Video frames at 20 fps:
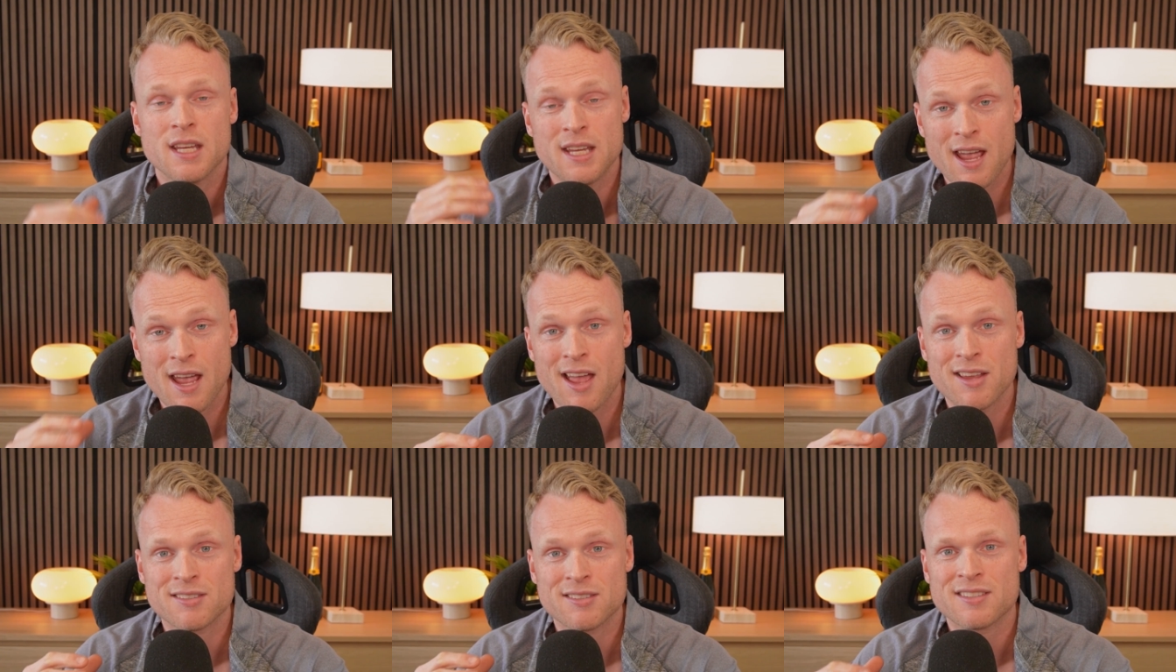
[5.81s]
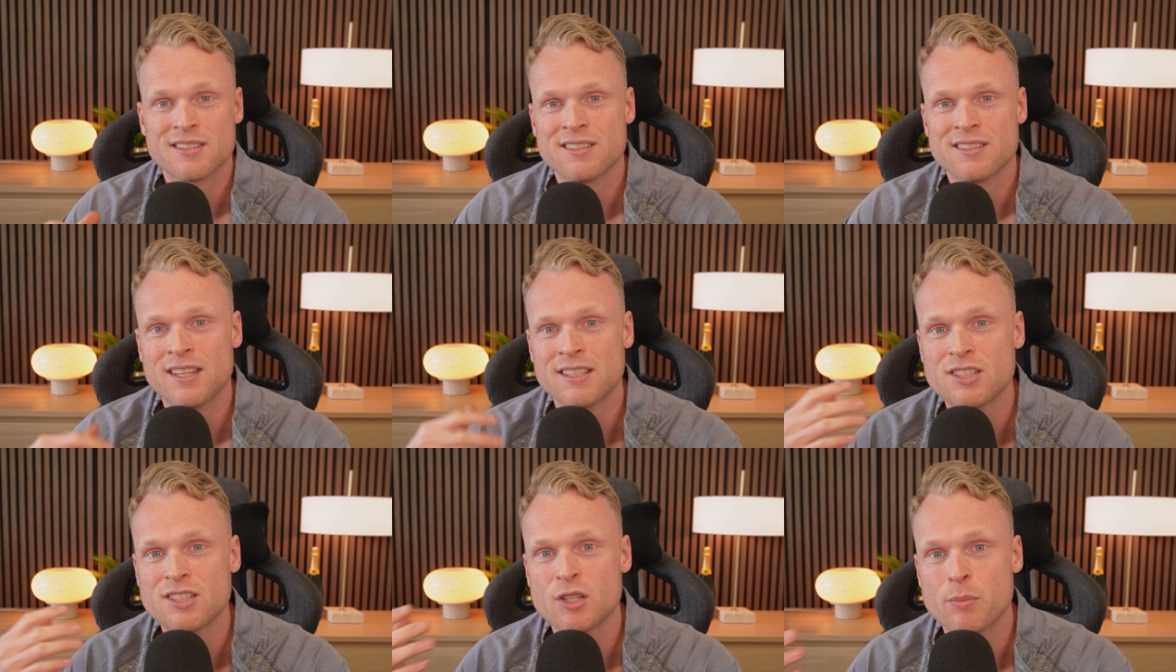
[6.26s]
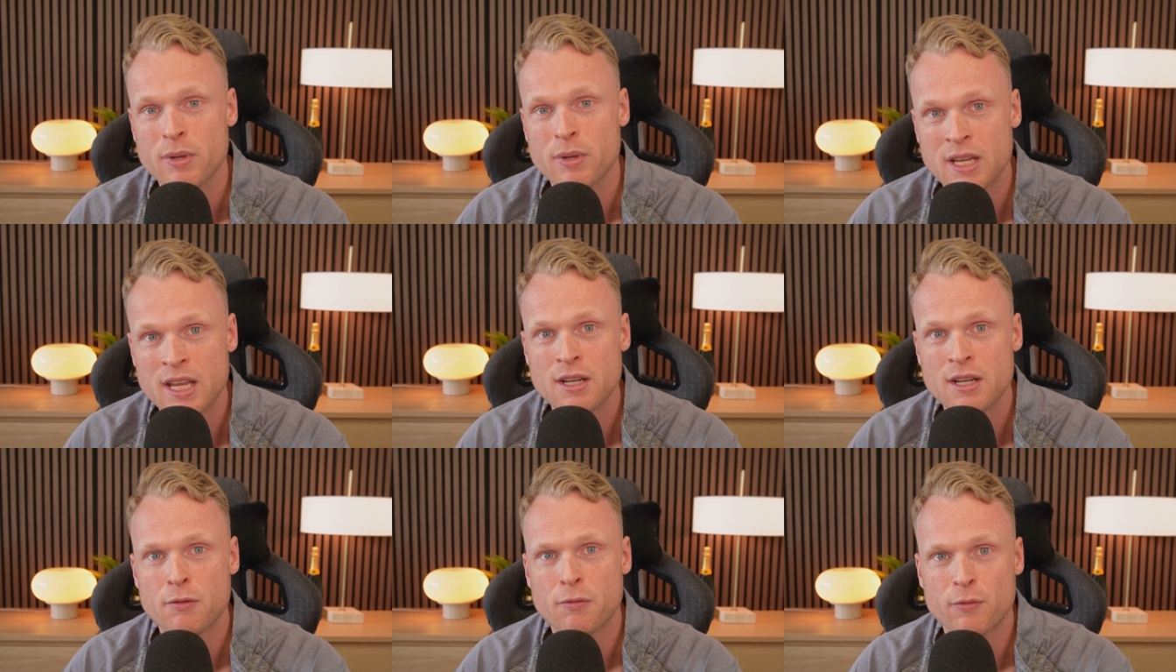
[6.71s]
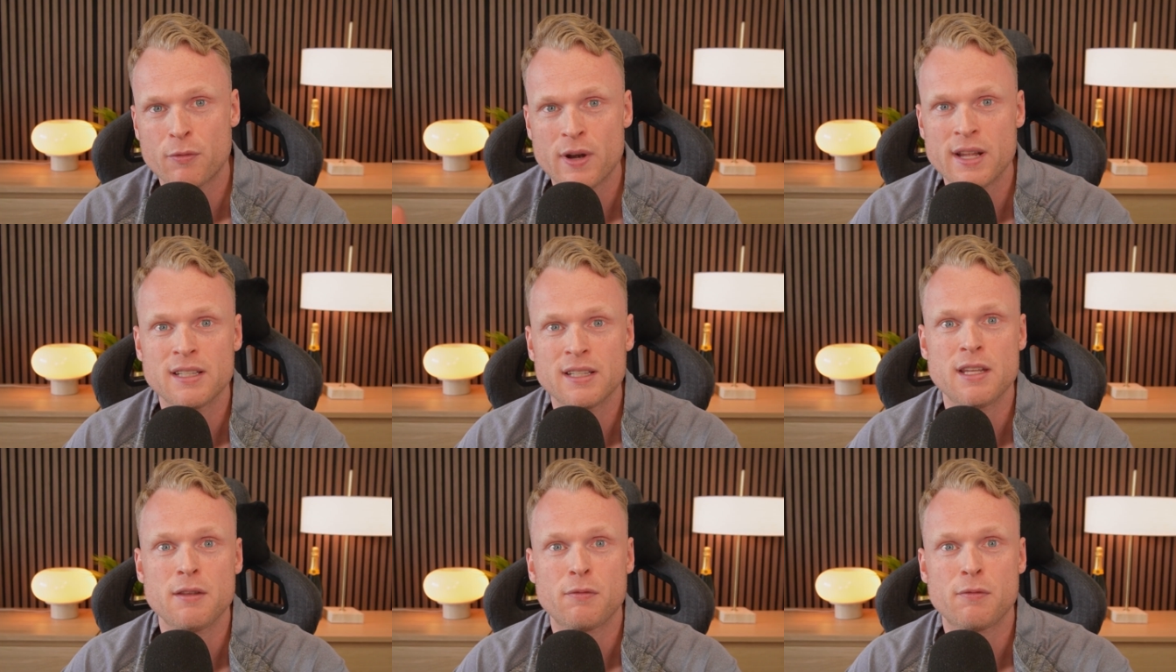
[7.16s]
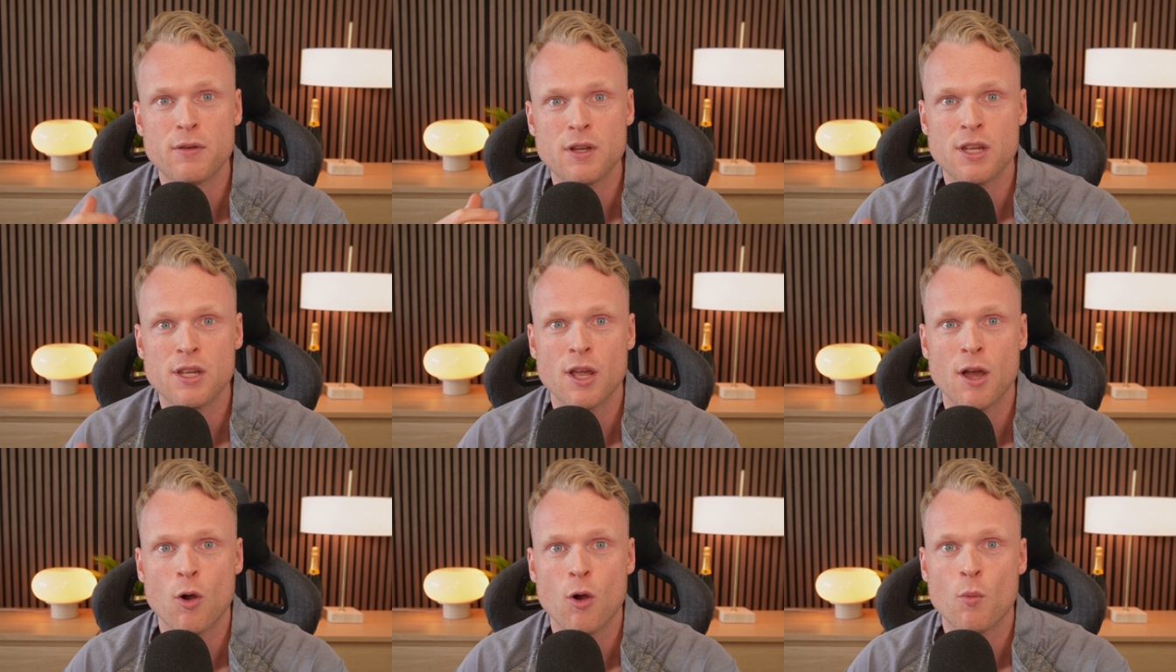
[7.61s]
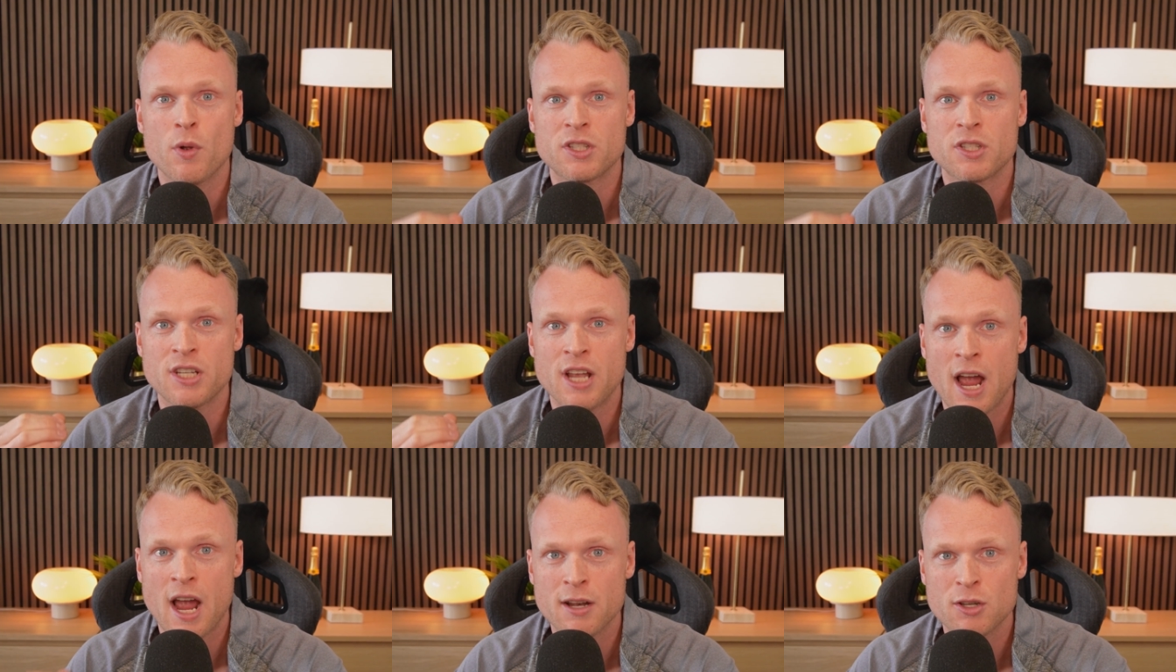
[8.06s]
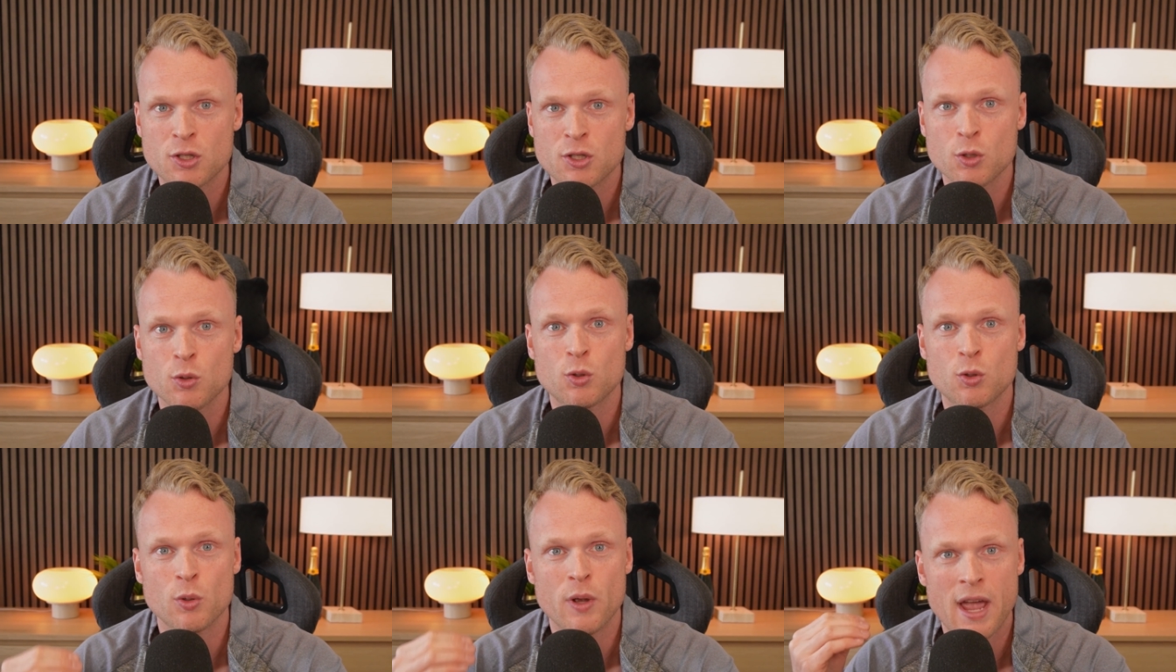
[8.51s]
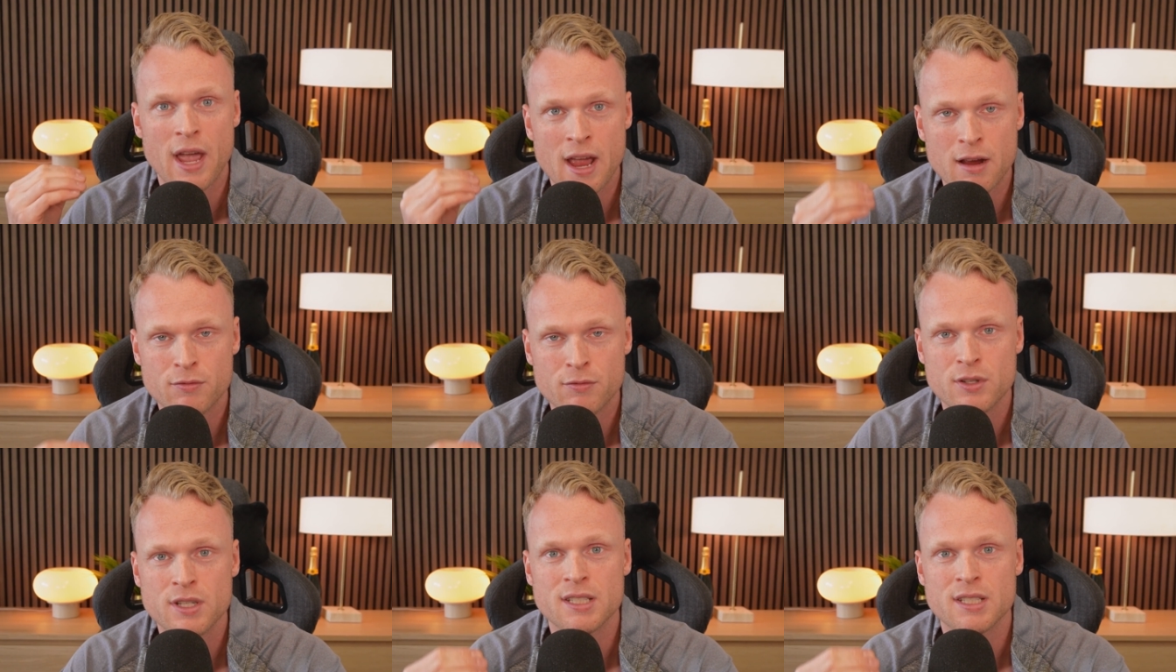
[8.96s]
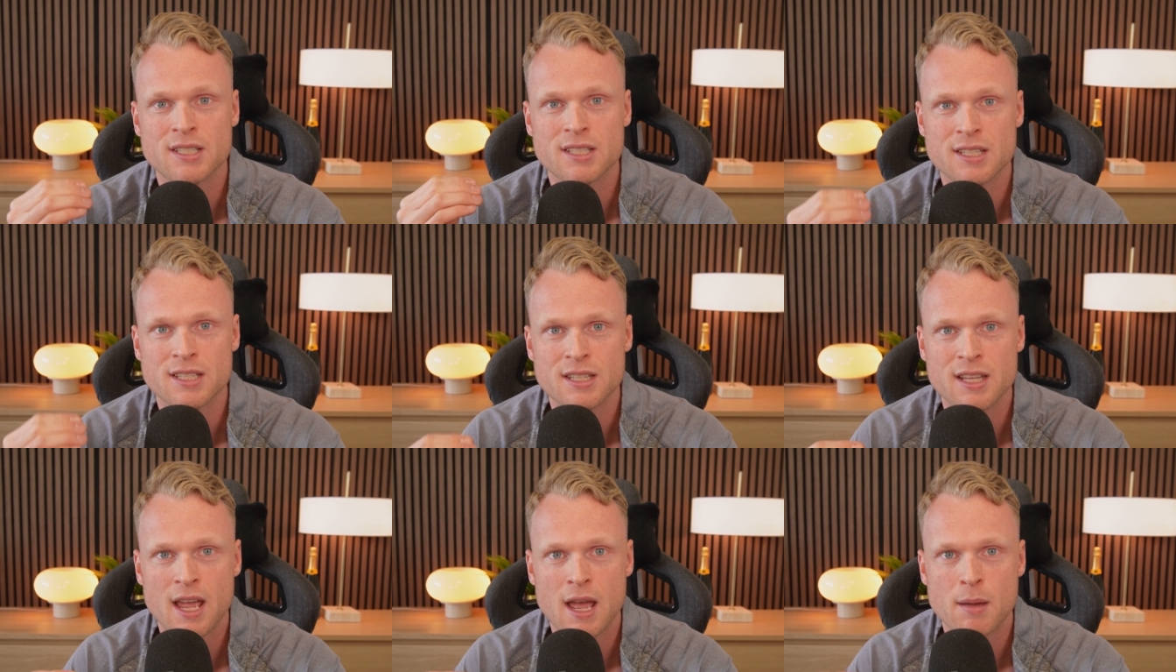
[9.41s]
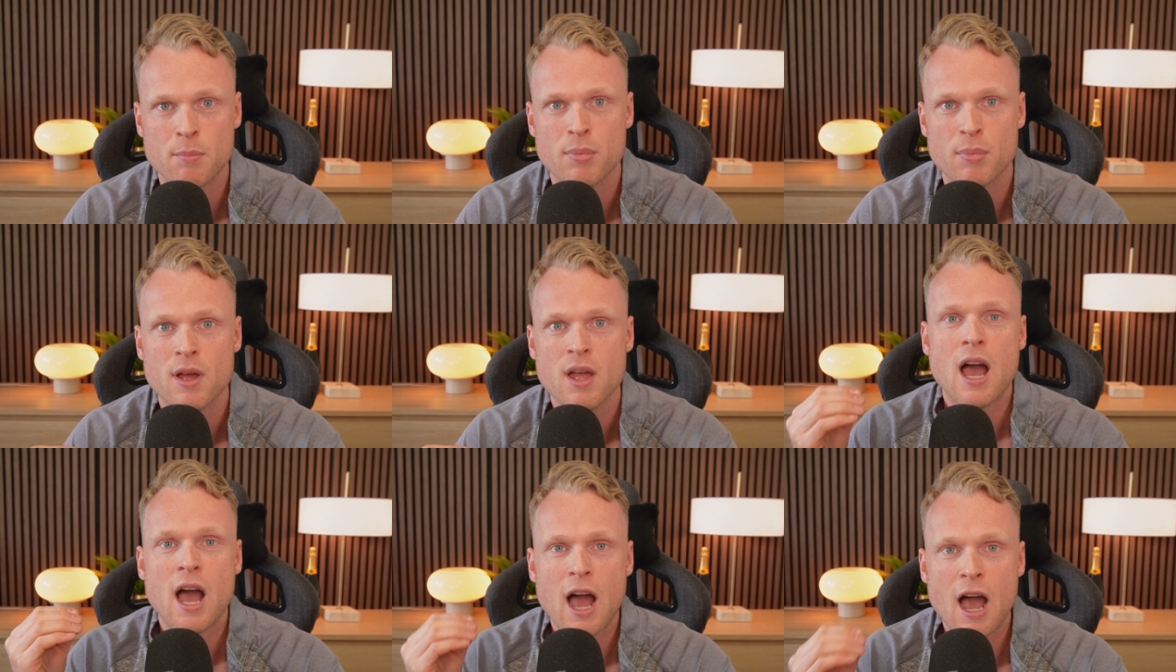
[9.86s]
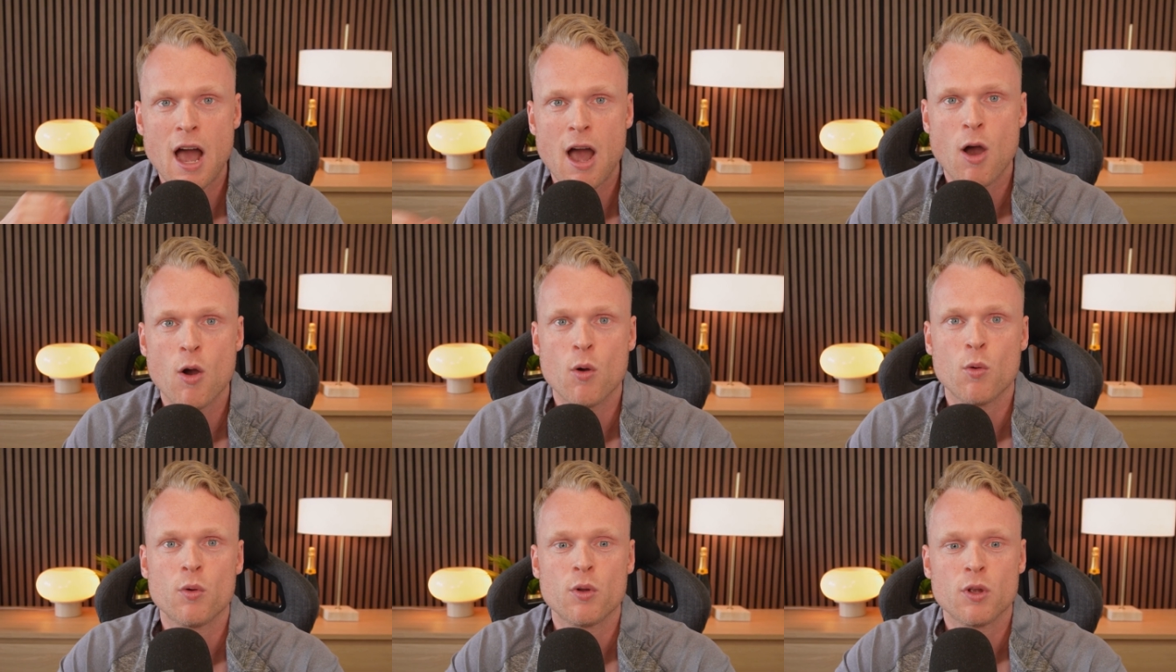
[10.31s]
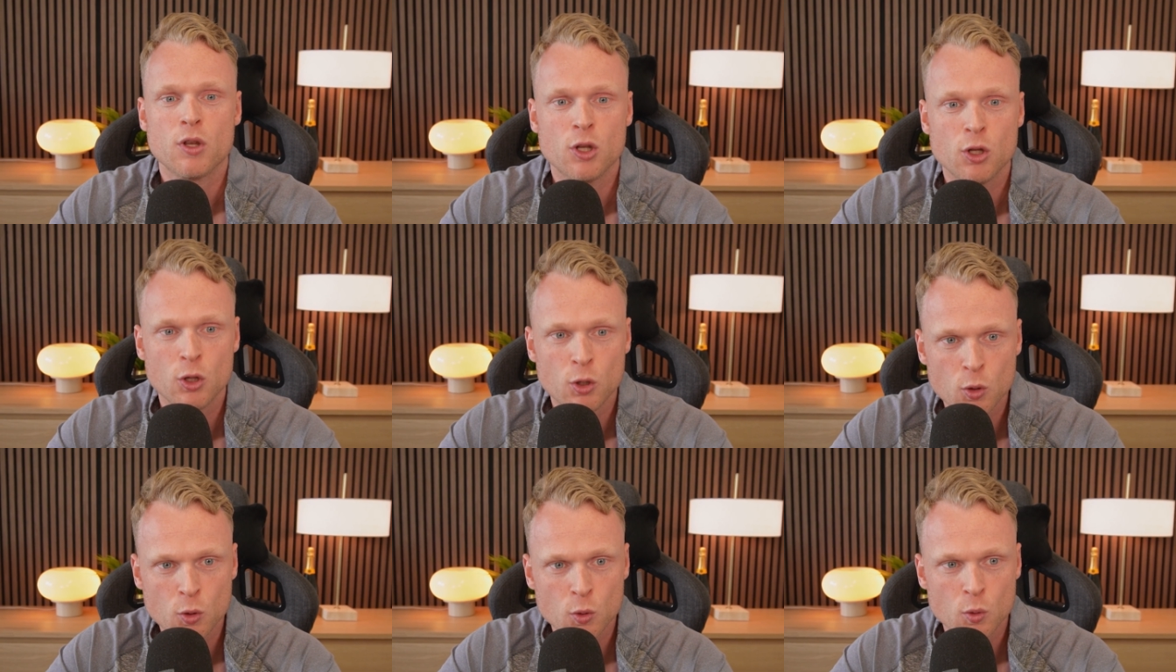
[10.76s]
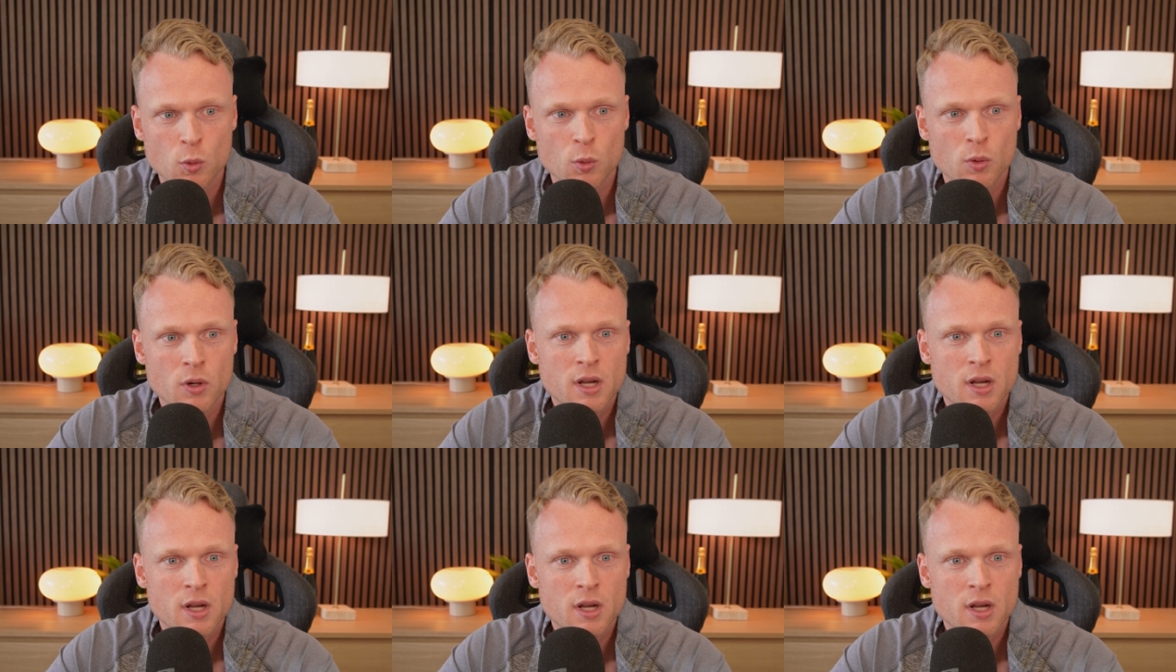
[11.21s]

Yes, this is a beginner-friendly video which guides you to every step how you